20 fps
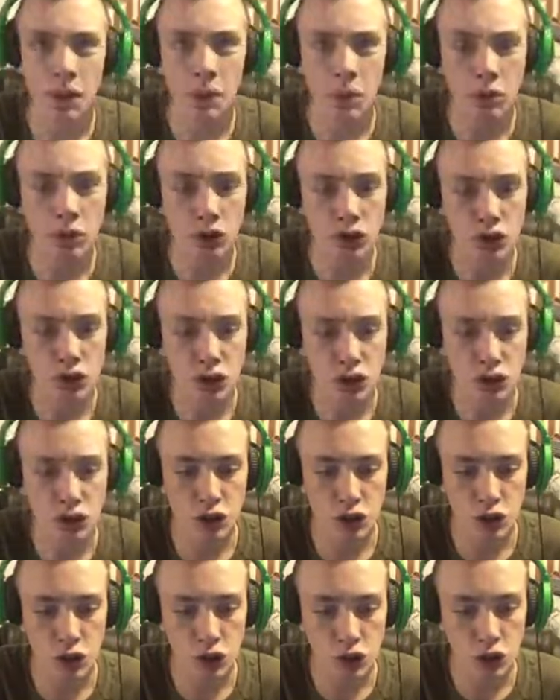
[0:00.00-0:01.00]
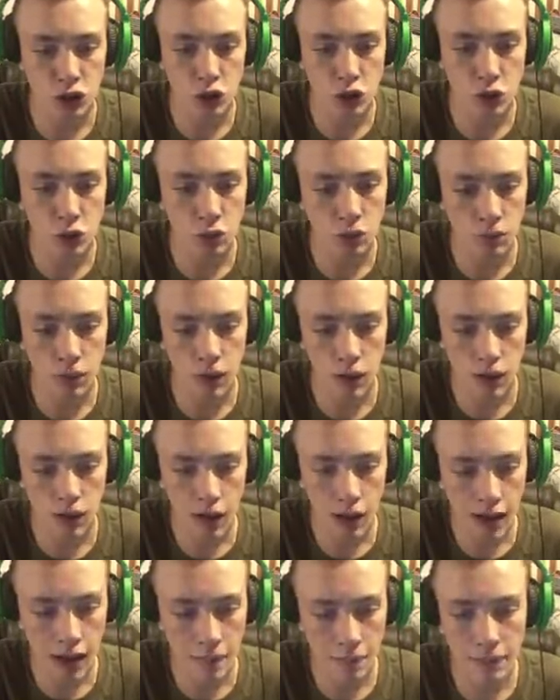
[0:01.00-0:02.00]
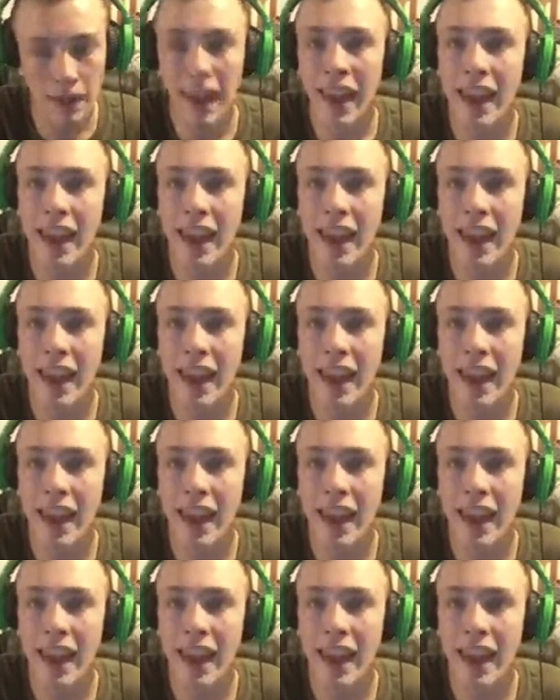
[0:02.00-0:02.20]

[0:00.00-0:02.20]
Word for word: people just assume I'm